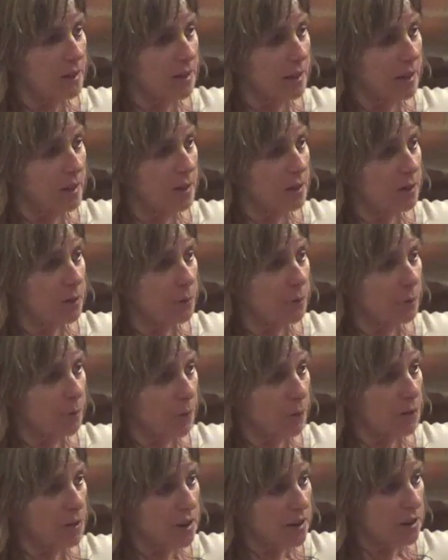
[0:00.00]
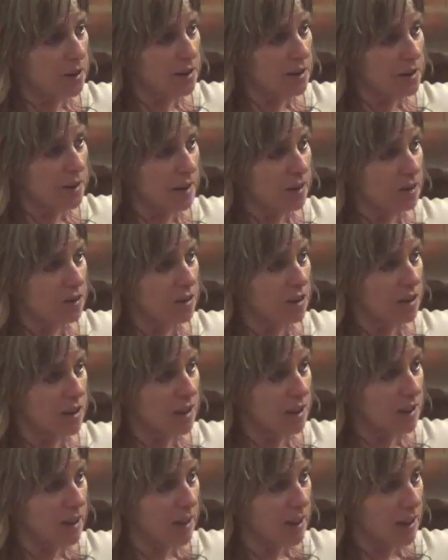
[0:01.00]
that the body is
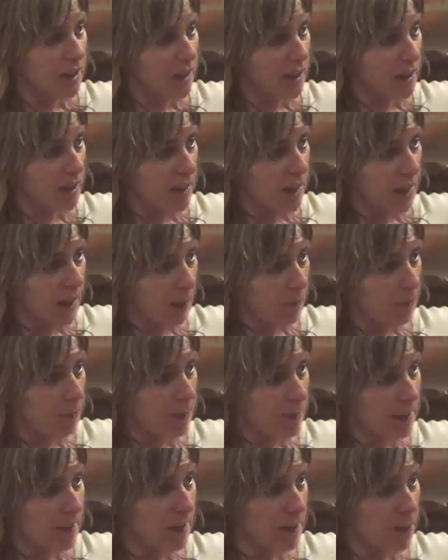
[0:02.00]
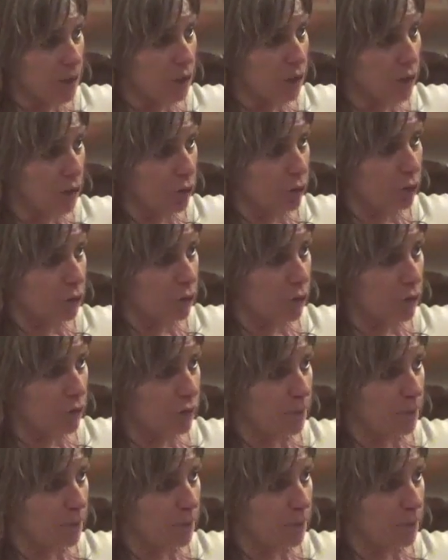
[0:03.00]
actually happening in you,